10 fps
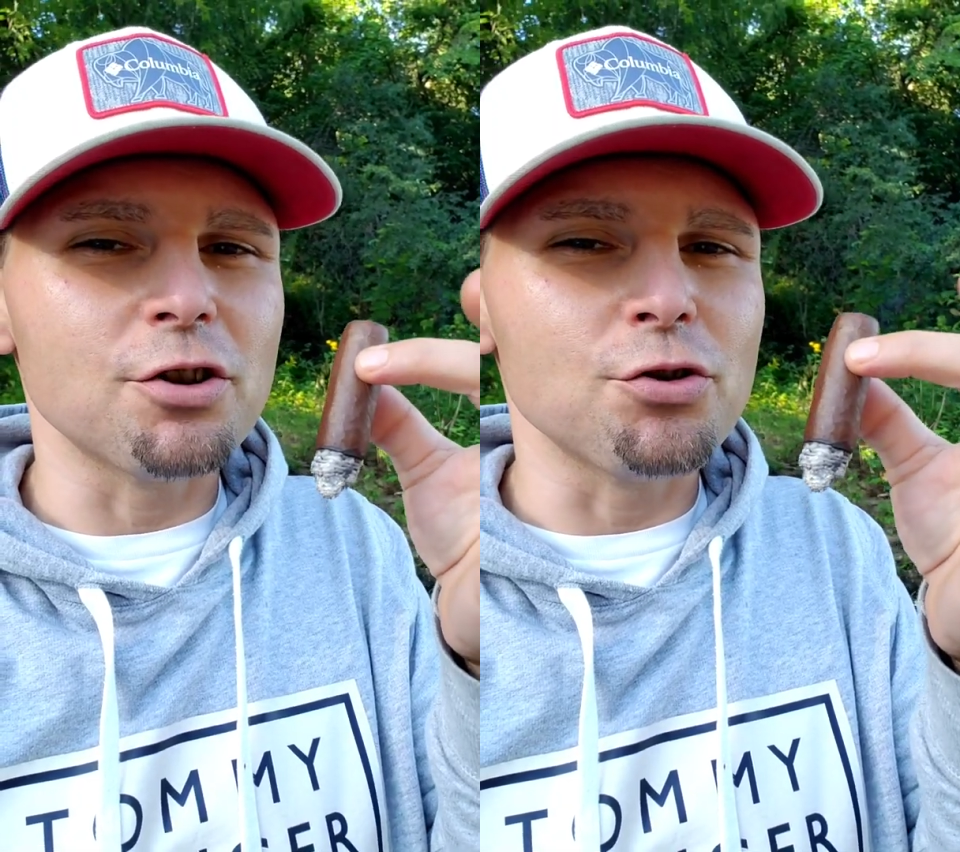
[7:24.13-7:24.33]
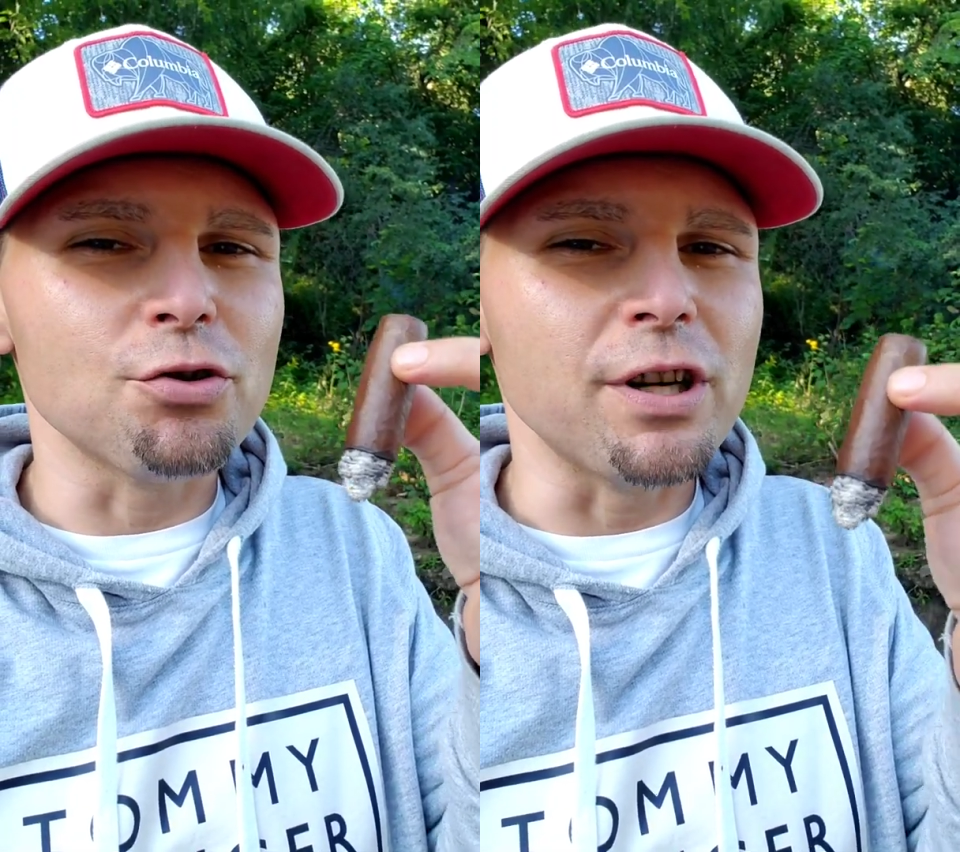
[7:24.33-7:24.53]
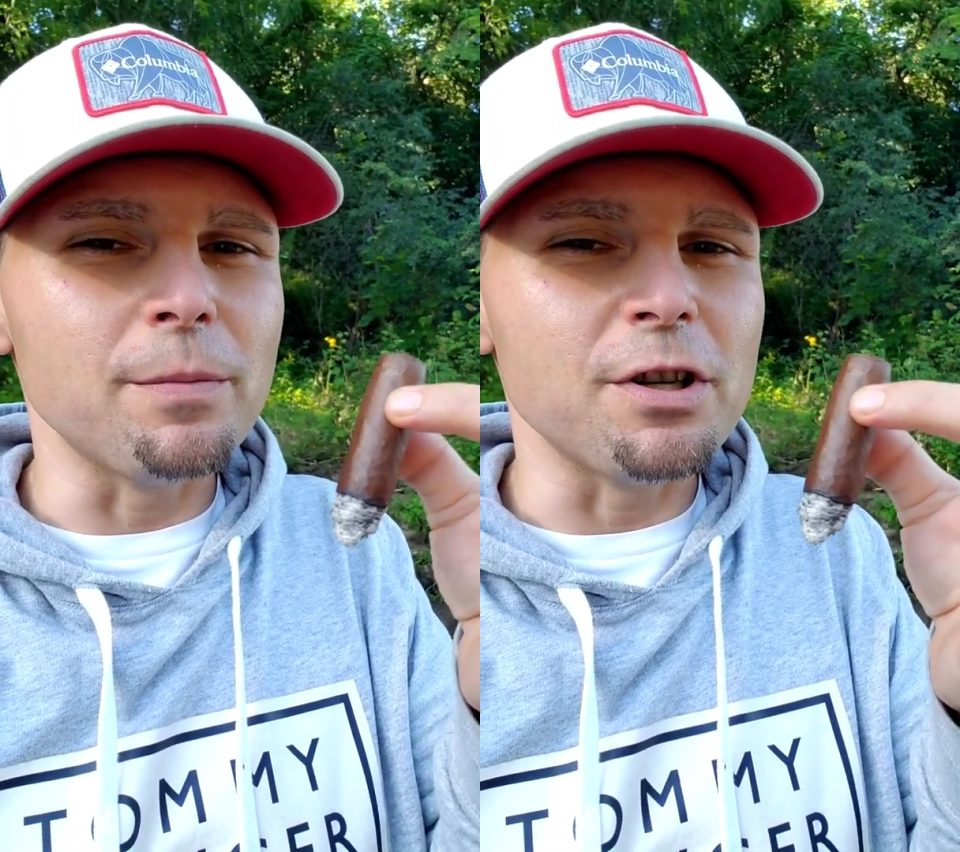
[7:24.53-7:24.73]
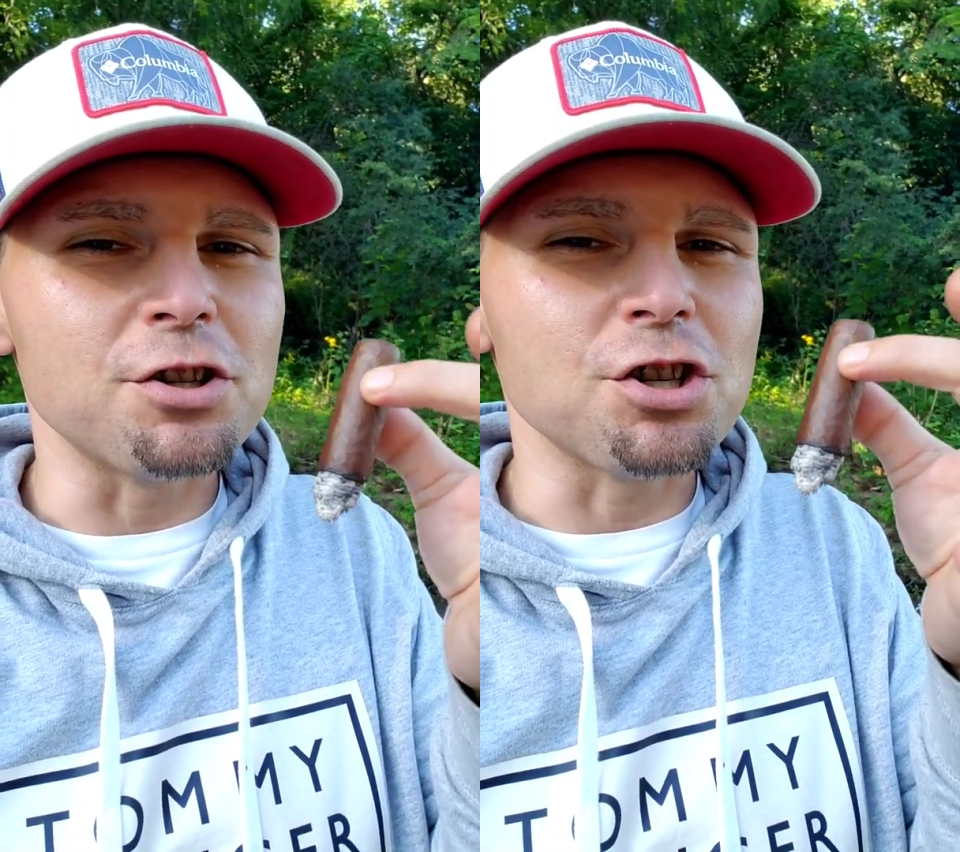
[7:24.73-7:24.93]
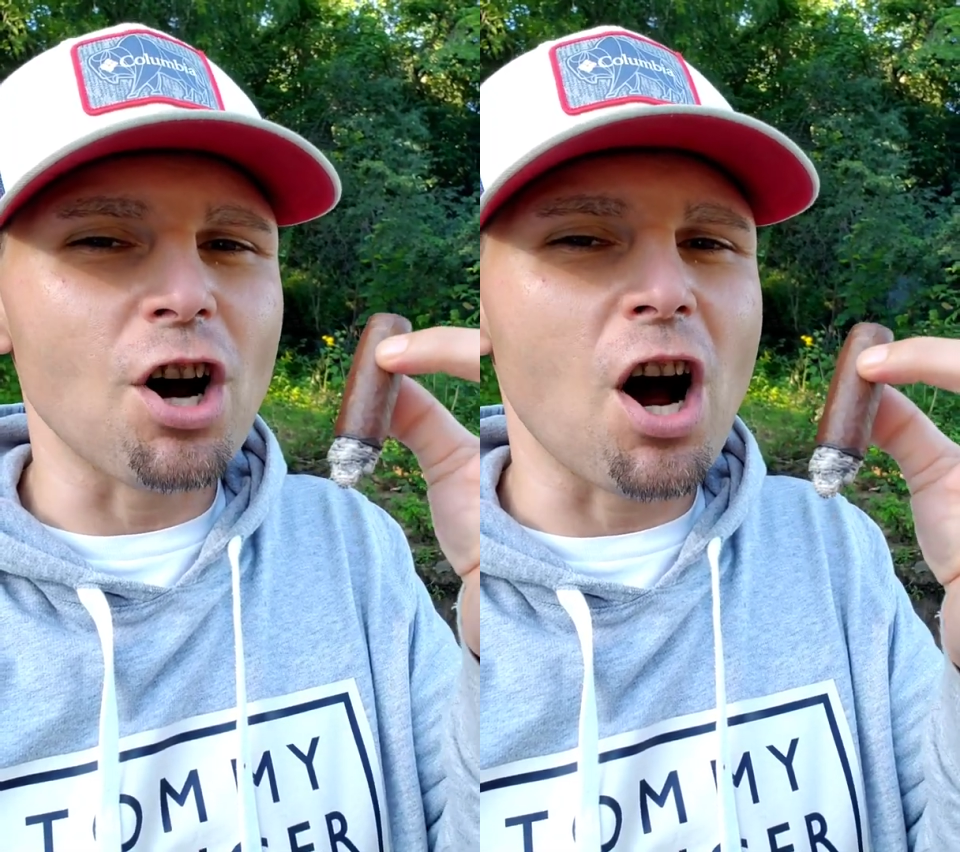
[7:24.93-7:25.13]
creamy
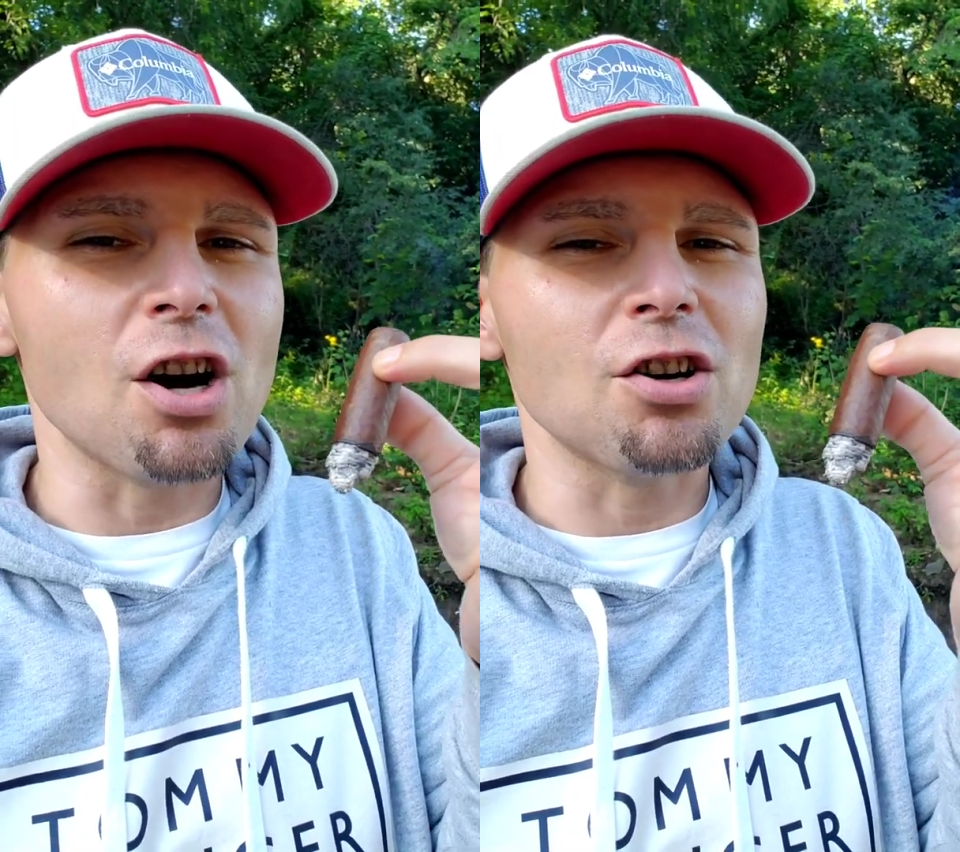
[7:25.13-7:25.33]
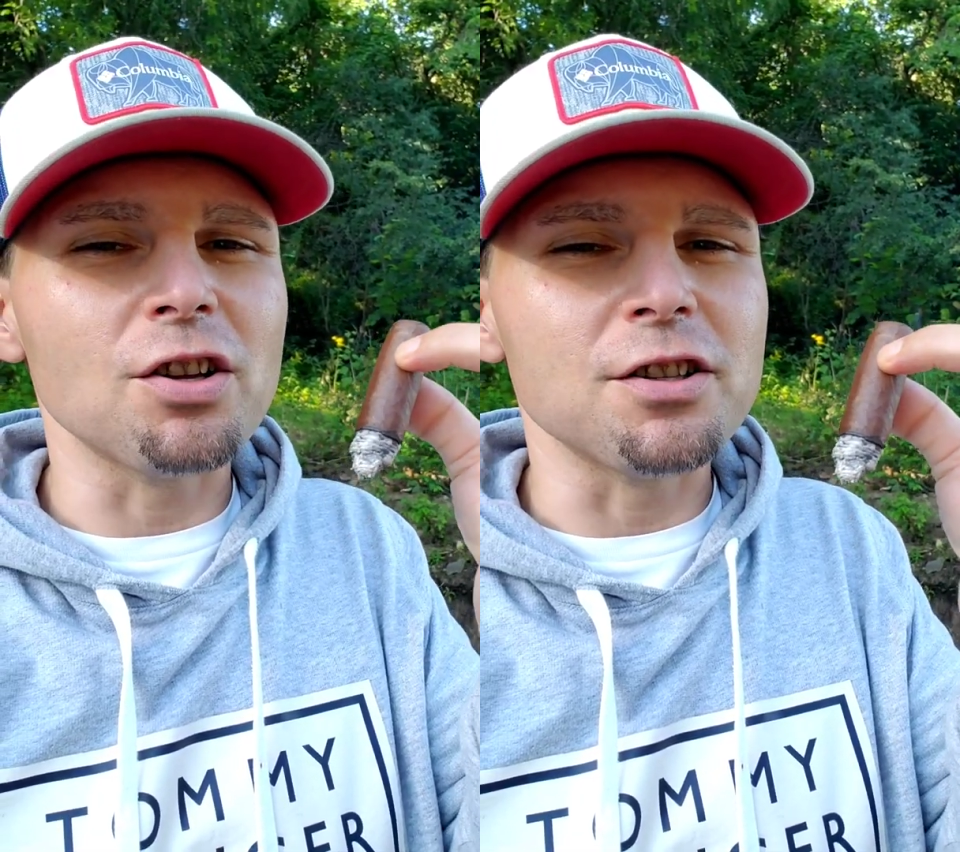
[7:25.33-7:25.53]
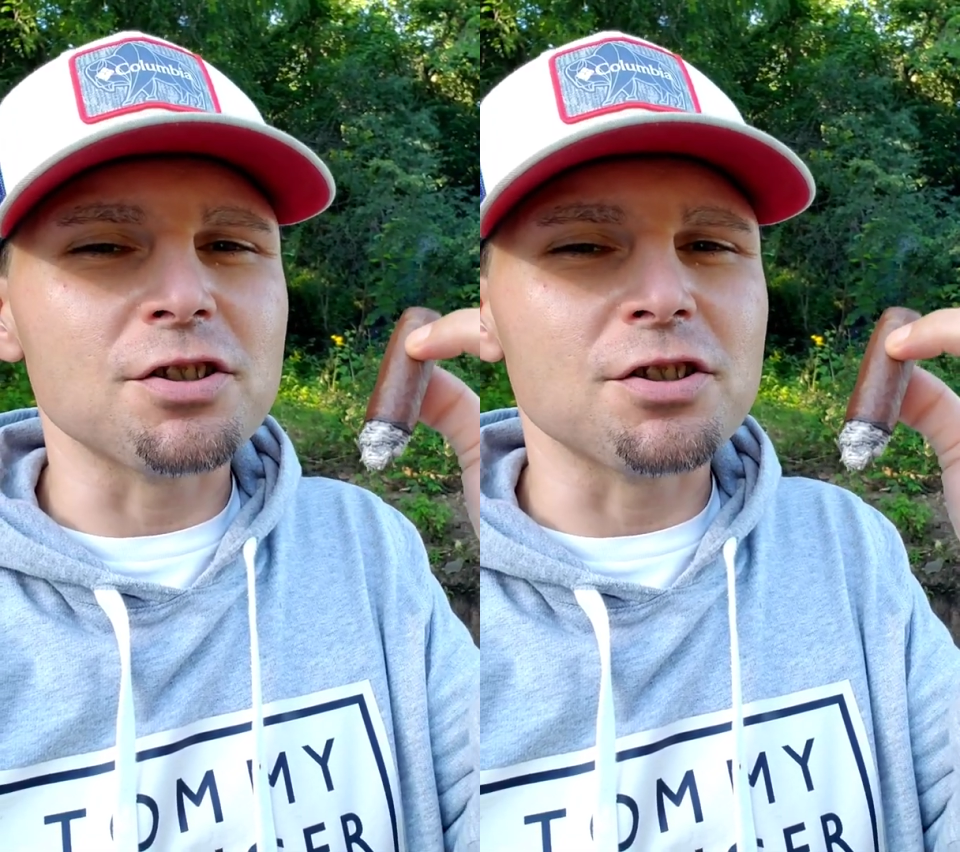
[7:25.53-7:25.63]
chocolate